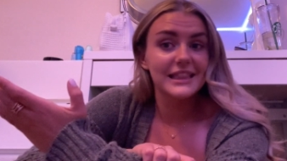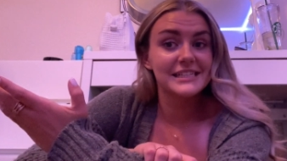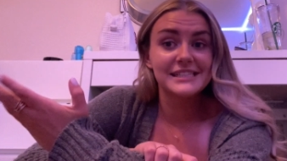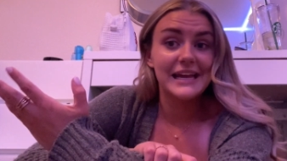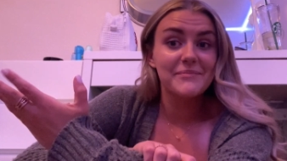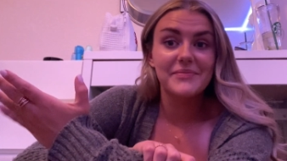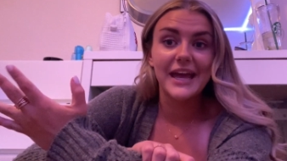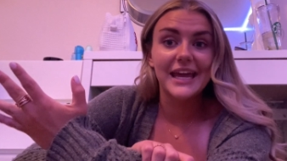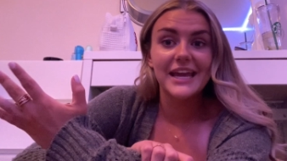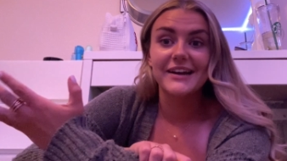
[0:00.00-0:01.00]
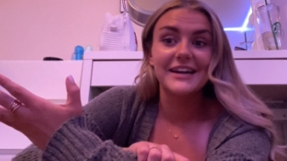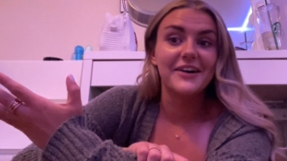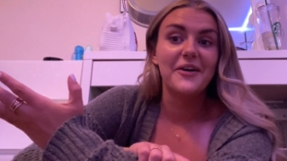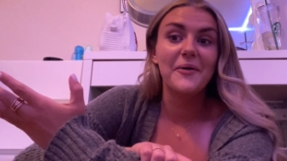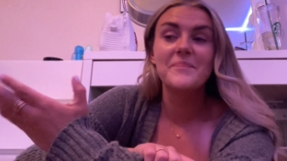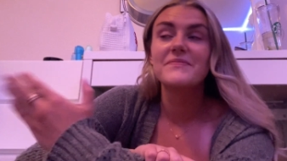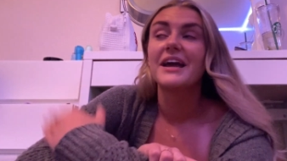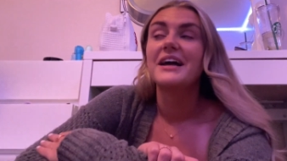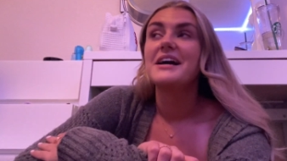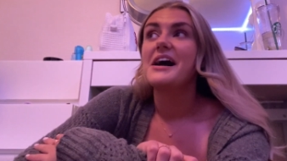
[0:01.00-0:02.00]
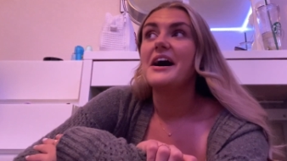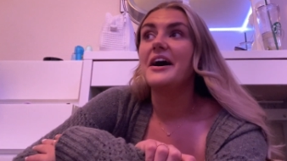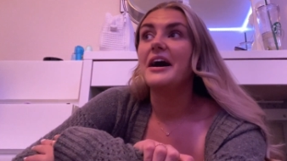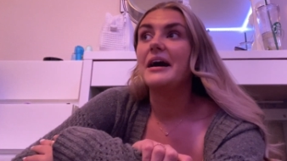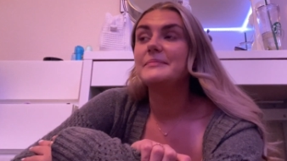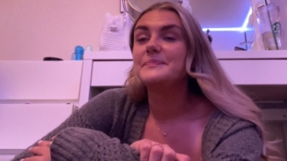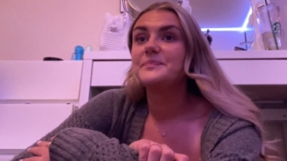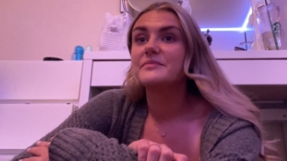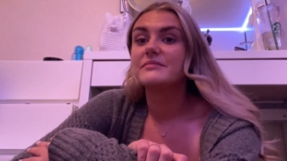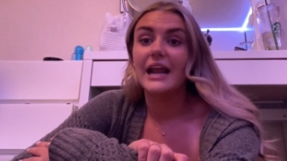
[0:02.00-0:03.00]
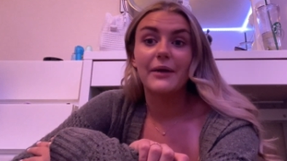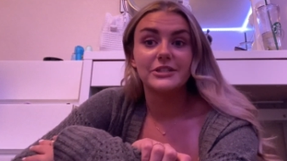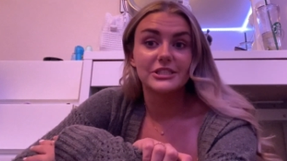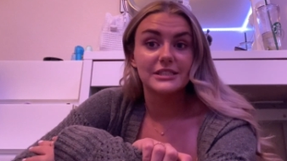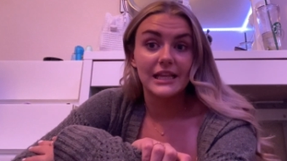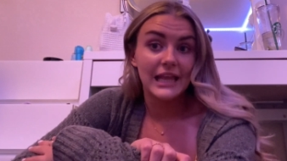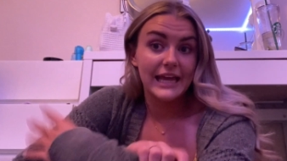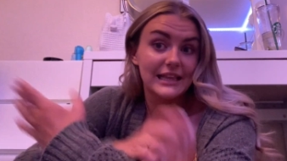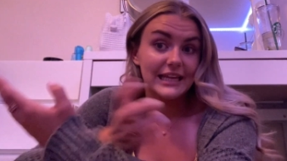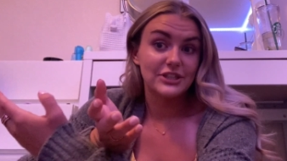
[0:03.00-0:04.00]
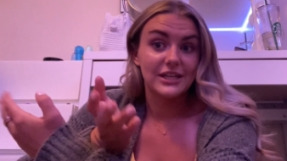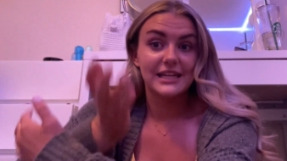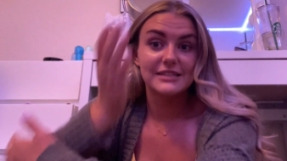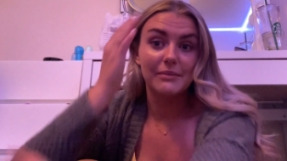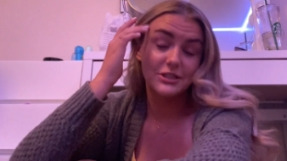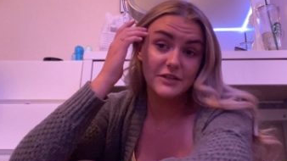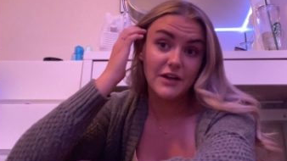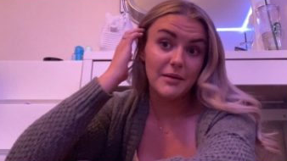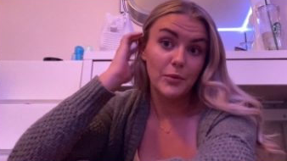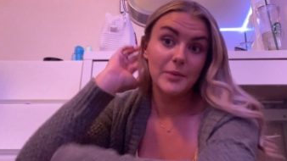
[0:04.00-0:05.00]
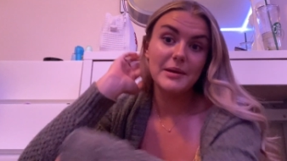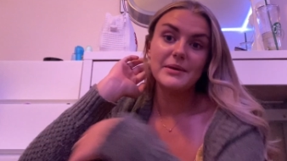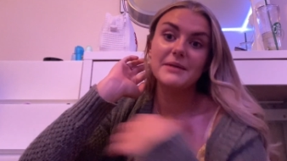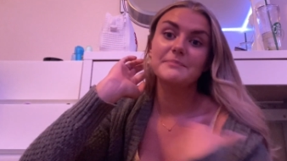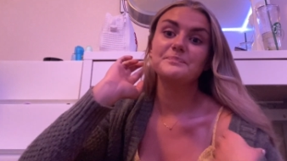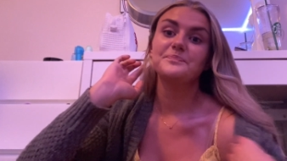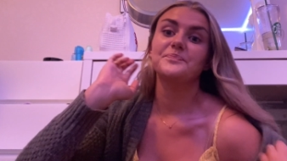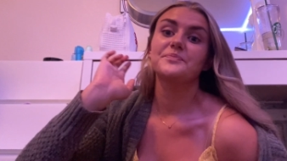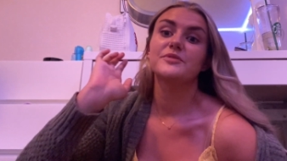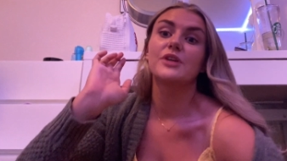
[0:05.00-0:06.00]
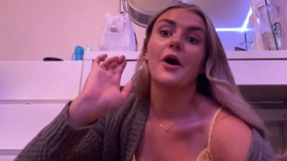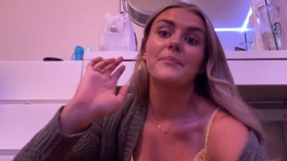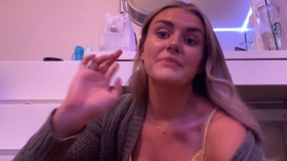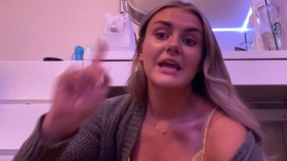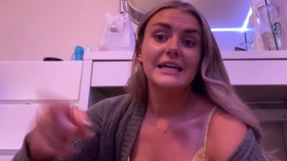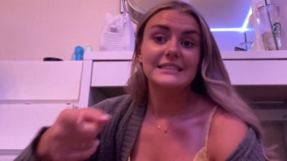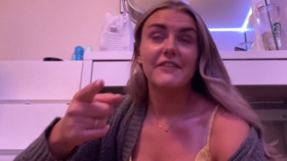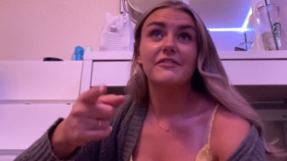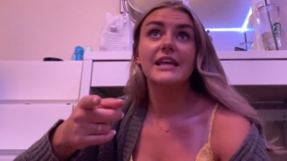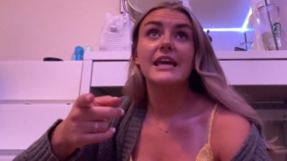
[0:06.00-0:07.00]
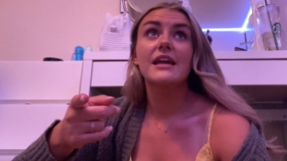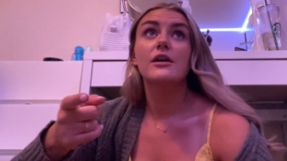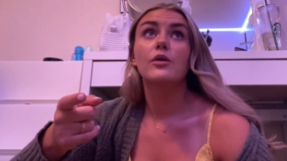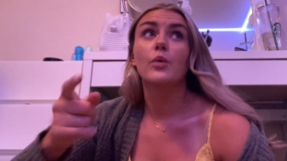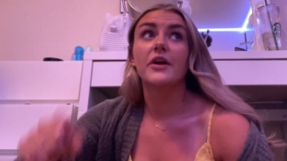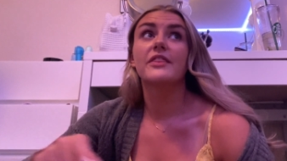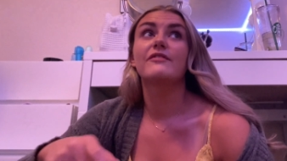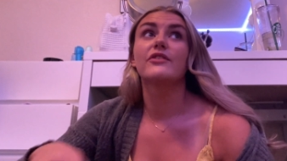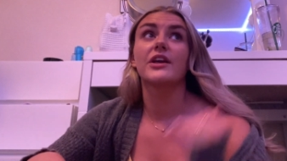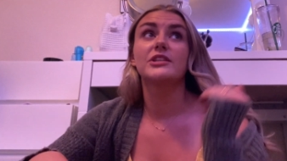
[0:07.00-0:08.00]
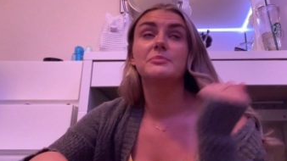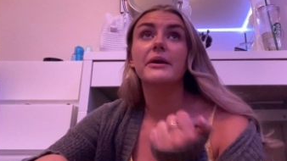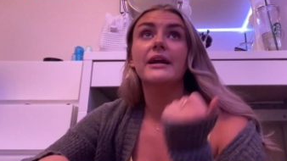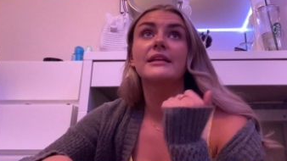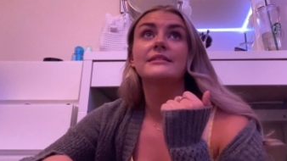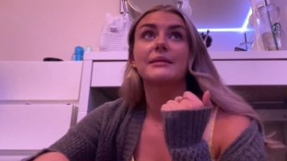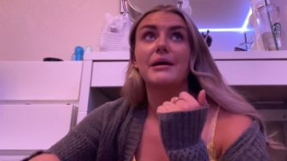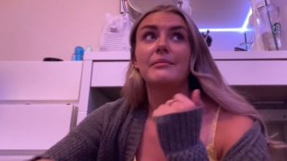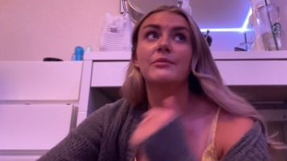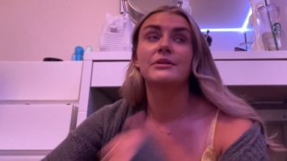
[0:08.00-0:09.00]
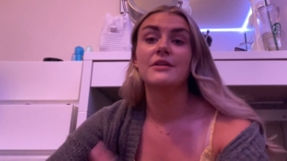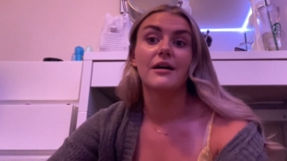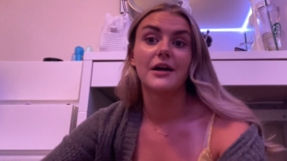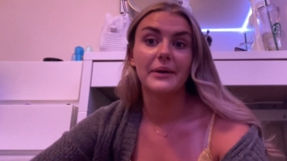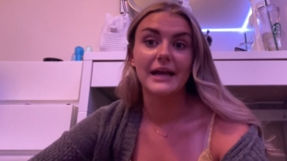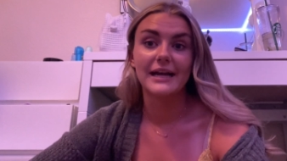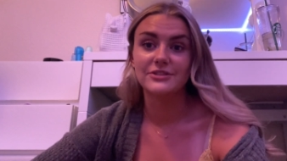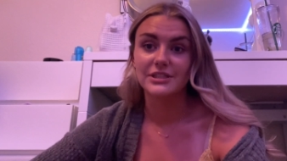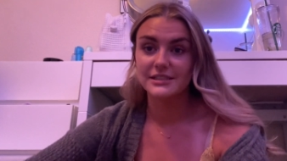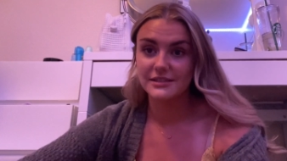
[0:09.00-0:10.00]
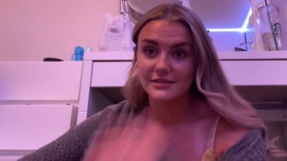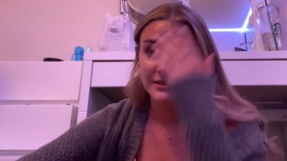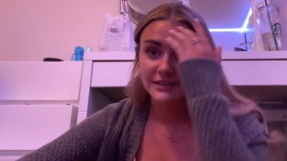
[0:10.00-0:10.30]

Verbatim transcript: the same thing here at home. Um, that I would just like like just as much, if not more maybe. So definitely worth it for the experience. I probably would not go again just